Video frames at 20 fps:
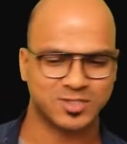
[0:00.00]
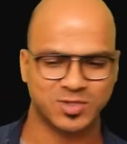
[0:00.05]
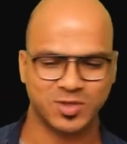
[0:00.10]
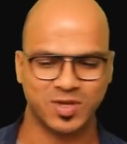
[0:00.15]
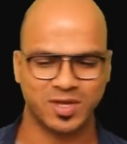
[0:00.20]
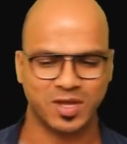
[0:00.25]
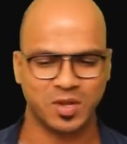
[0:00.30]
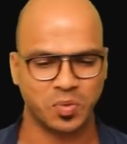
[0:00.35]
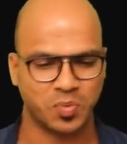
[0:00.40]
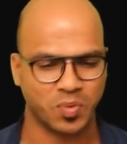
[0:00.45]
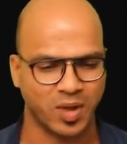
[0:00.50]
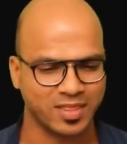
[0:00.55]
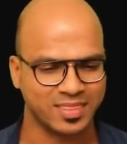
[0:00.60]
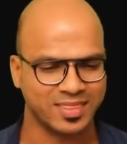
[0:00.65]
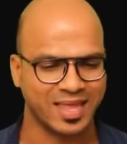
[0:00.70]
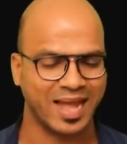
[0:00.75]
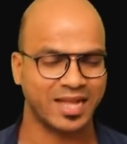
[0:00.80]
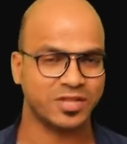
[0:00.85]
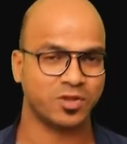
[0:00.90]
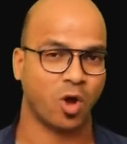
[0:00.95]
So you can run
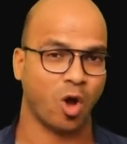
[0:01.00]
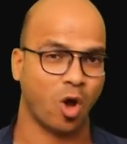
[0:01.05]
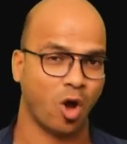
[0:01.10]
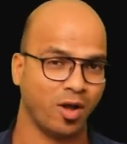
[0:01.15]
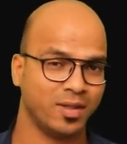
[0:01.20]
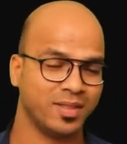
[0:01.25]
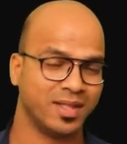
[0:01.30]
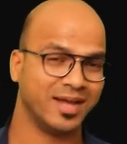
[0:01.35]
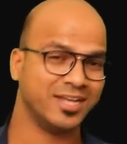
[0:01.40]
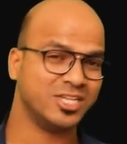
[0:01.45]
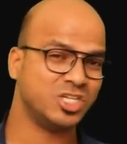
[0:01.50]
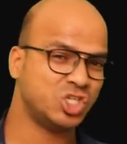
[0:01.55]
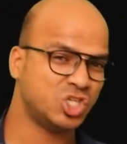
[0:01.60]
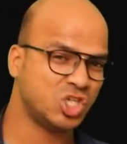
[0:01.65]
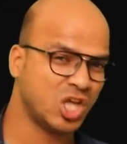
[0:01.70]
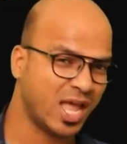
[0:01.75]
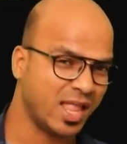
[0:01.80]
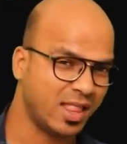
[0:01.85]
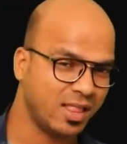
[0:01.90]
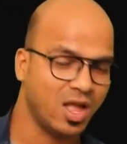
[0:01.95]
that on a
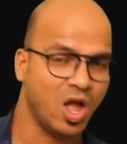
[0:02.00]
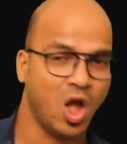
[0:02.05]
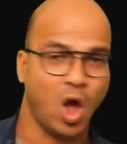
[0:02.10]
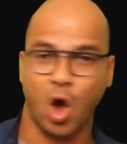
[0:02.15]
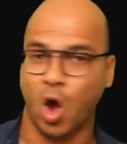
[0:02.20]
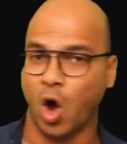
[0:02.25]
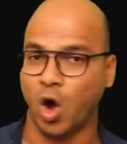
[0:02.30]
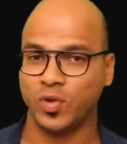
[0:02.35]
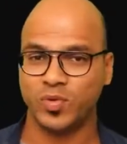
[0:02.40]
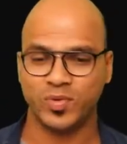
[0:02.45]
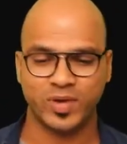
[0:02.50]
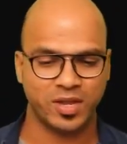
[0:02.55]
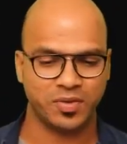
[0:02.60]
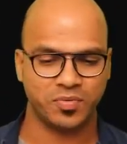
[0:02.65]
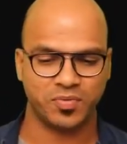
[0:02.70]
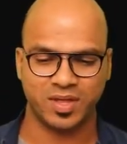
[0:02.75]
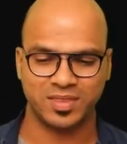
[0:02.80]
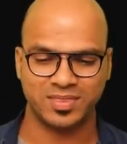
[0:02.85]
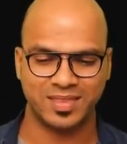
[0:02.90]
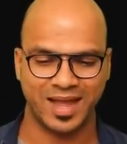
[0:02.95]
shell, or you can
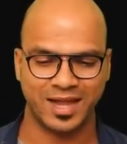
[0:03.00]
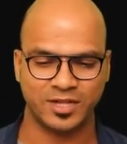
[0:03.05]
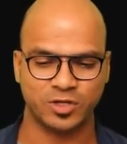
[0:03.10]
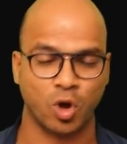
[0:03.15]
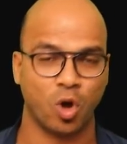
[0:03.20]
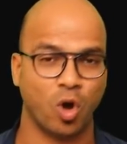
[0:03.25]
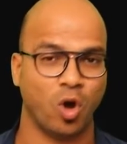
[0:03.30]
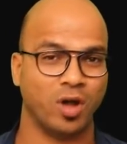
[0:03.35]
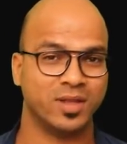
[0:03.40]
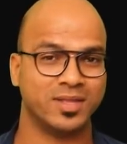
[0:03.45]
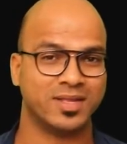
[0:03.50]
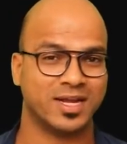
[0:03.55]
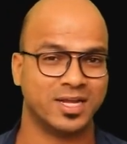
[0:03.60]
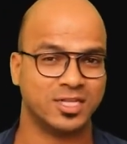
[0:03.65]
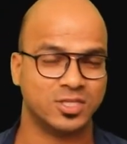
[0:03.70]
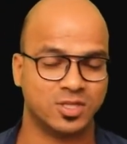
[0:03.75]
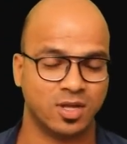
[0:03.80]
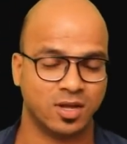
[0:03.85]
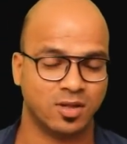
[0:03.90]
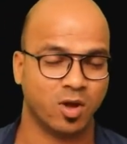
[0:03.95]
run that on
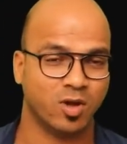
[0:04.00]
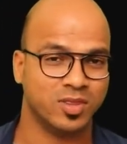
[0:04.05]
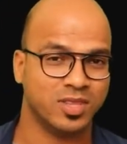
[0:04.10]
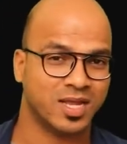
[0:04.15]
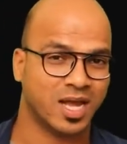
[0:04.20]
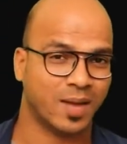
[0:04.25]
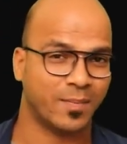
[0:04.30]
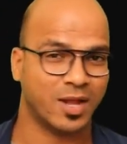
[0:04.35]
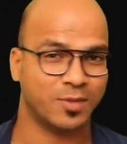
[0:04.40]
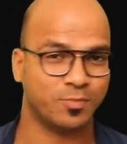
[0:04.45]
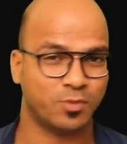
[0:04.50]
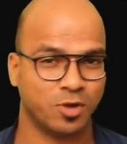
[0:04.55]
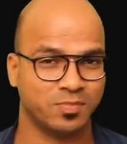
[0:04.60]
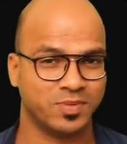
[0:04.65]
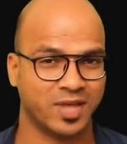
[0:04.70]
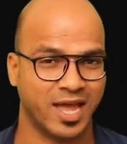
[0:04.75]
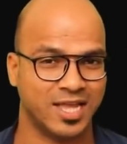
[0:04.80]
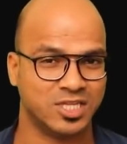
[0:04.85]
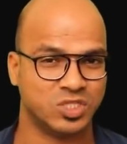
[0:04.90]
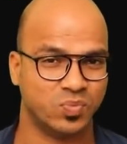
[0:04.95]
the command
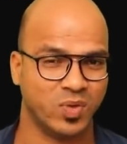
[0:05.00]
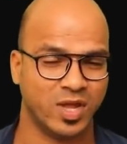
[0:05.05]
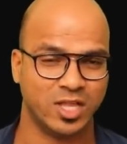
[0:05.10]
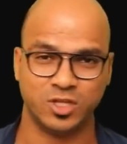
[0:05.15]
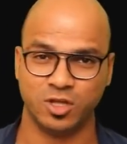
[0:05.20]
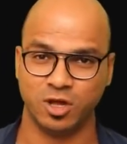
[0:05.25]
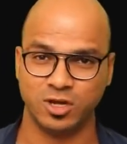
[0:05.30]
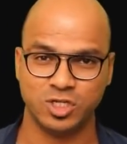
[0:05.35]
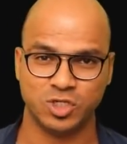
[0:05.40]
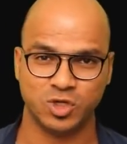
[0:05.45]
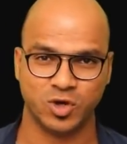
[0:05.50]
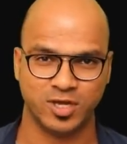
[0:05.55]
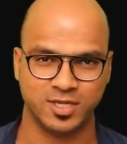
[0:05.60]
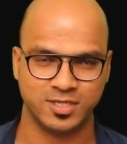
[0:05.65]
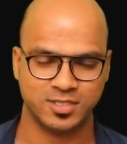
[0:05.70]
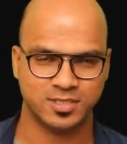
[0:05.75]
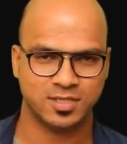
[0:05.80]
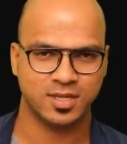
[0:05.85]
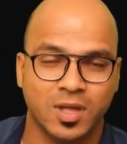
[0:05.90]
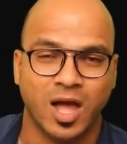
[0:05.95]
prompt as well. Your
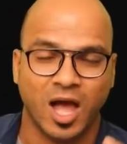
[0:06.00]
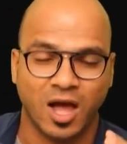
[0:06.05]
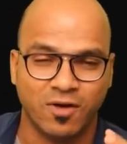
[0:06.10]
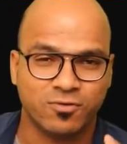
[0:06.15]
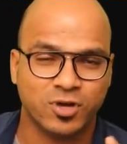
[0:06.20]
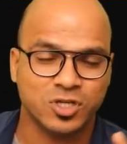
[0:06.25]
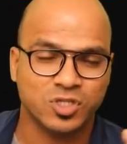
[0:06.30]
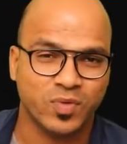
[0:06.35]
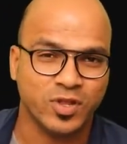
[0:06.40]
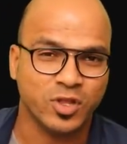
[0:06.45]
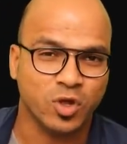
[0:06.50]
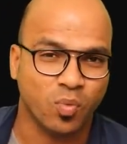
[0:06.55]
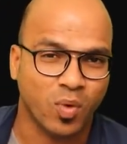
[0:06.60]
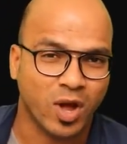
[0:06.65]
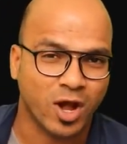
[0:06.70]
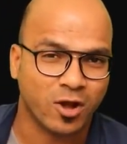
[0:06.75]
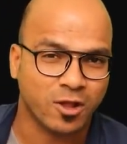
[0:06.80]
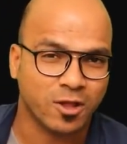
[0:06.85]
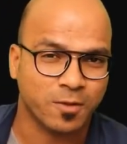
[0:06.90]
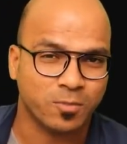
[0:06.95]
choice. Of course, when you
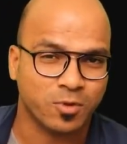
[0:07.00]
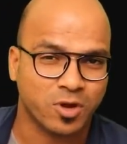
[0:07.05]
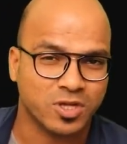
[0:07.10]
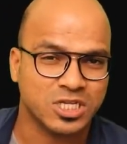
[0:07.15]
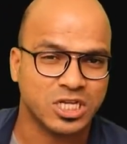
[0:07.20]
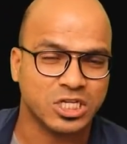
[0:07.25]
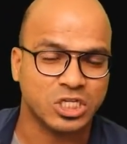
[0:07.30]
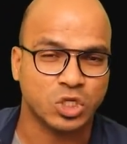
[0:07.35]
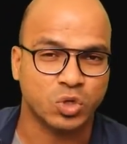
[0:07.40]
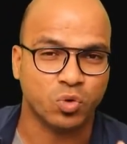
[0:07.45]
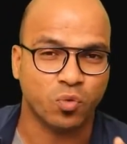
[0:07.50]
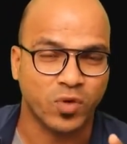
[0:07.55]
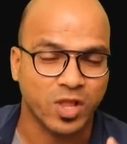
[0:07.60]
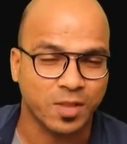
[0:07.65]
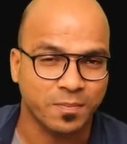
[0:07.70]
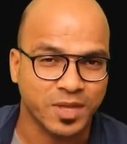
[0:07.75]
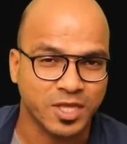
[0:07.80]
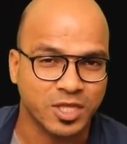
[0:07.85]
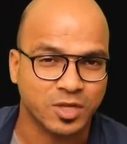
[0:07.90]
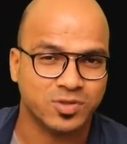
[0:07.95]
work on a project, you will
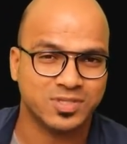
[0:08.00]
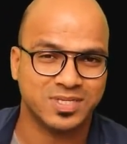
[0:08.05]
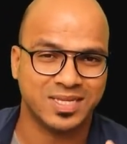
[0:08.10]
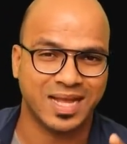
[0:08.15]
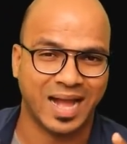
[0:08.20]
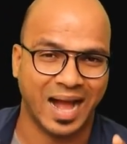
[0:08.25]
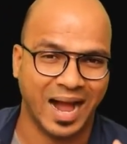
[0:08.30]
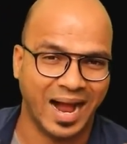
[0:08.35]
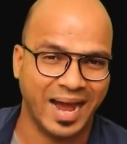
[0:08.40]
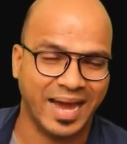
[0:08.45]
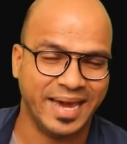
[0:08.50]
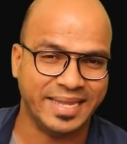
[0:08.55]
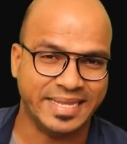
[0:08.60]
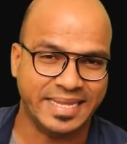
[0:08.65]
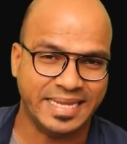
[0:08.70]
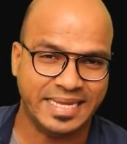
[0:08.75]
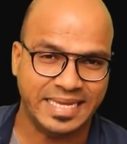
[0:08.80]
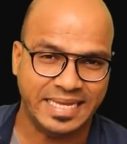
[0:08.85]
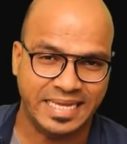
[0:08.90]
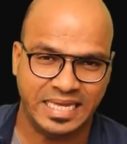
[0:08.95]
be using
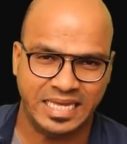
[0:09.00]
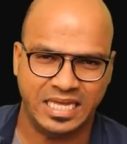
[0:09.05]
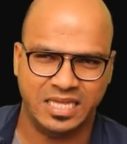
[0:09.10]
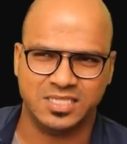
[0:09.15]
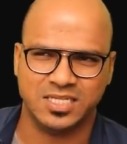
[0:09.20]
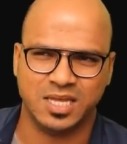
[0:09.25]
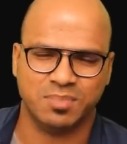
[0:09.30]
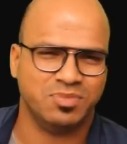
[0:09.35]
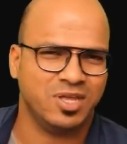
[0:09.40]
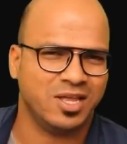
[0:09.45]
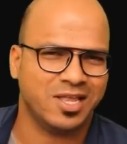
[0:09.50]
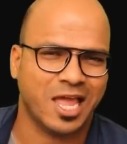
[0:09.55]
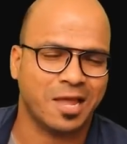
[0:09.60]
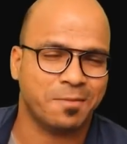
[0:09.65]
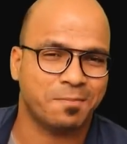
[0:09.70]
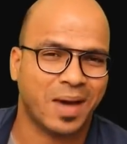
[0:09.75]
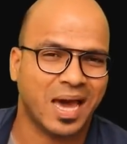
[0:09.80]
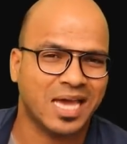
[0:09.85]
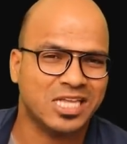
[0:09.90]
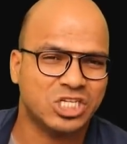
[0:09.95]
IDE, something
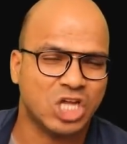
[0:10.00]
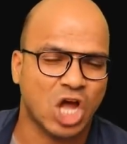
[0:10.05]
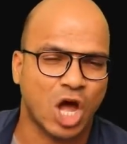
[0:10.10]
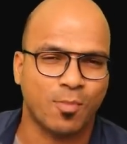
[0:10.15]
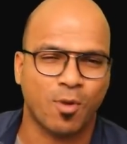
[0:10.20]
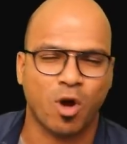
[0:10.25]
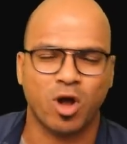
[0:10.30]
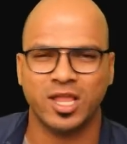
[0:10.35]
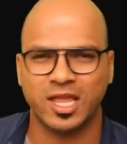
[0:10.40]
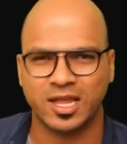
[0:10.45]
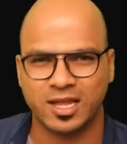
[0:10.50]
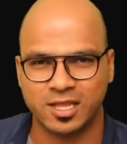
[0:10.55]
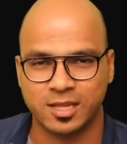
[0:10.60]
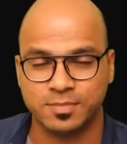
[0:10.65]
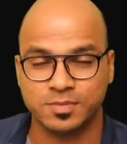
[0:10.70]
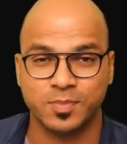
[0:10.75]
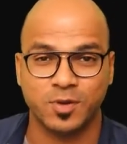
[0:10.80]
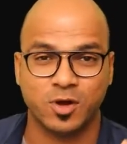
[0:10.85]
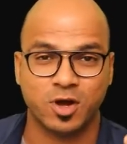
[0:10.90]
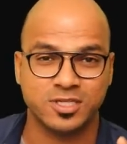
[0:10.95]
like PyCharm or
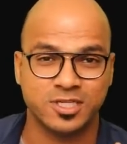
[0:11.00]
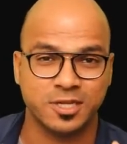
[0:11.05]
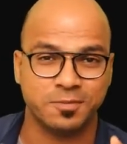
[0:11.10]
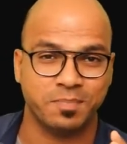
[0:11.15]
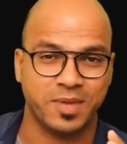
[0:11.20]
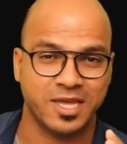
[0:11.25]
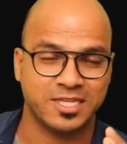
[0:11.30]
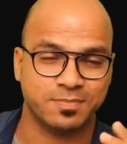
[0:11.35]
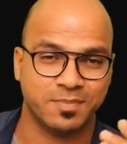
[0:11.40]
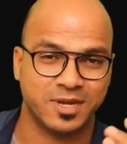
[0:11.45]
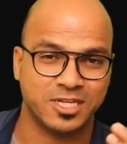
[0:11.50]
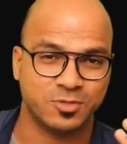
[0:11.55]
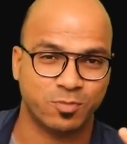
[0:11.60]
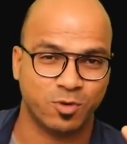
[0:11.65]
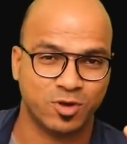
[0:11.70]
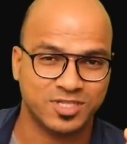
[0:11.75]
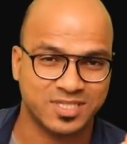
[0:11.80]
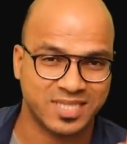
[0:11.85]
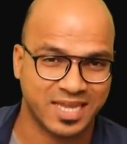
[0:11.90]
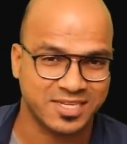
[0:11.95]
Eclipse, because it makes much
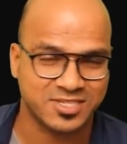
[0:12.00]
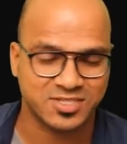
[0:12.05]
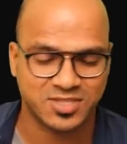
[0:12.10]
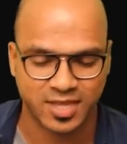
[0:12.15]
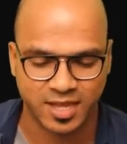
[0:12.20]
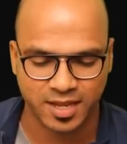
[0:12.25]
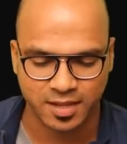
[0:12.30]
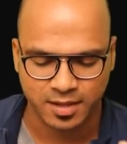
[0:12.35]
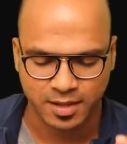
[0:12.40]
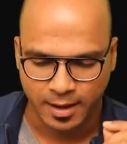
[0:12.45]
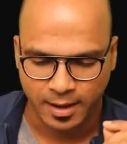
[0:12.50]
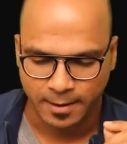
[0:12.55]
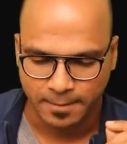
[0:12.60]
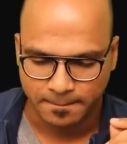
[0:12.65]
more sense there.